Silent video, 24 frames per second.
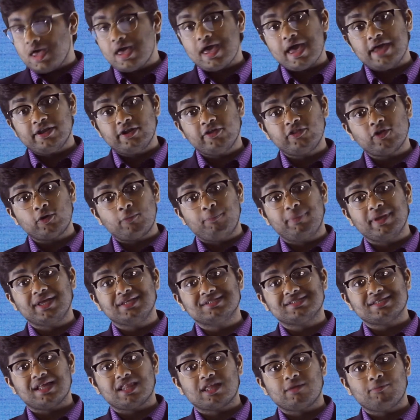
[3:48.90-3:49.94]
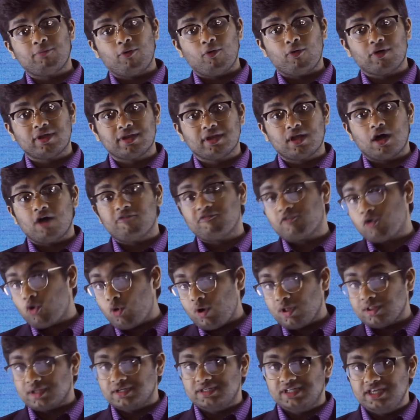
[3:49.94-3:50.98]
Another big selling point of
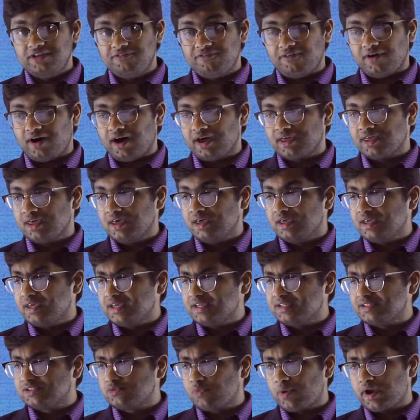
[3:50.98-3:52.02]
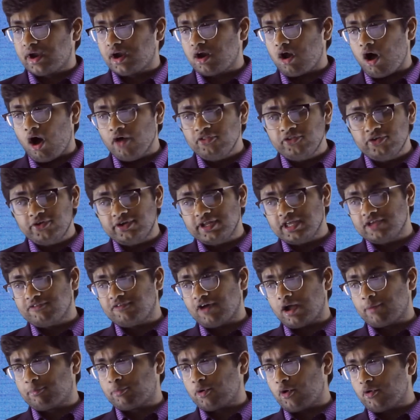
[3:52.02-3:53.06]
KoalaDefi is where other
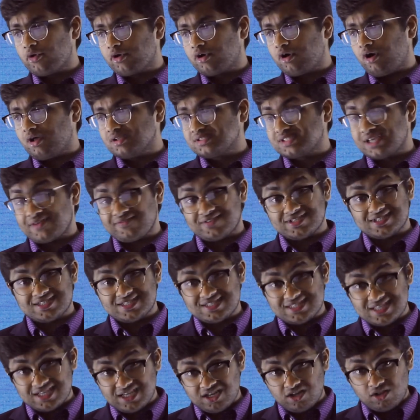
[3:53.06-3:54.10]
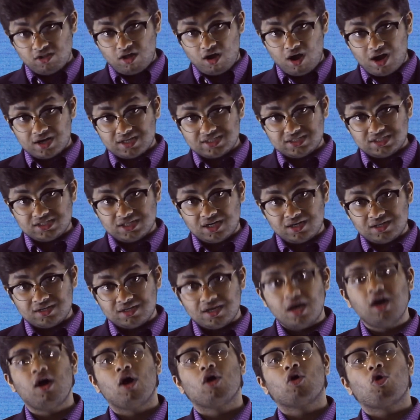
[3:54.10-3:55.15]
DeFi protocols have a single audit done,
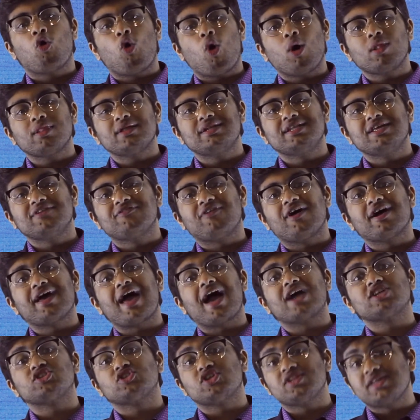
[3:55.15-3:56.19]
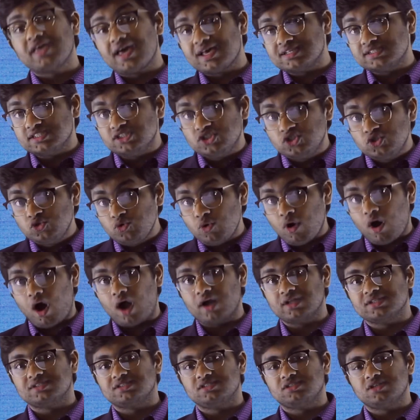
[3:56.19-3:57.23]
KoalaDefi actually has 2
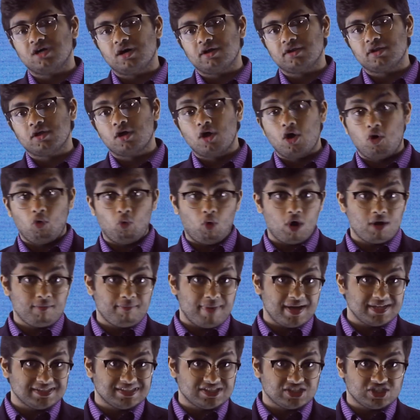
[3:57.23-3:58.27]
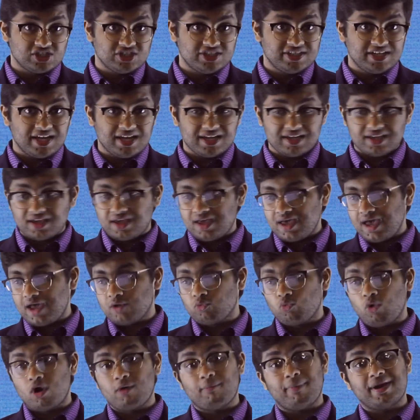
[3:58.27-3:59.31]
audits done, one by Certec and
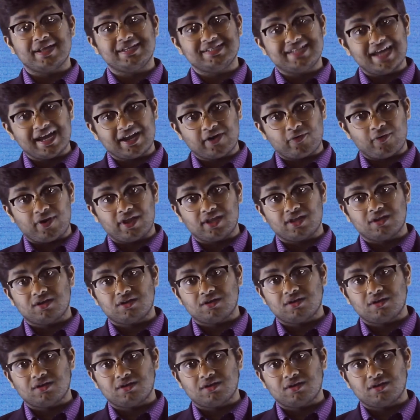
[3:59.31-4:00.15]
one by TechRate.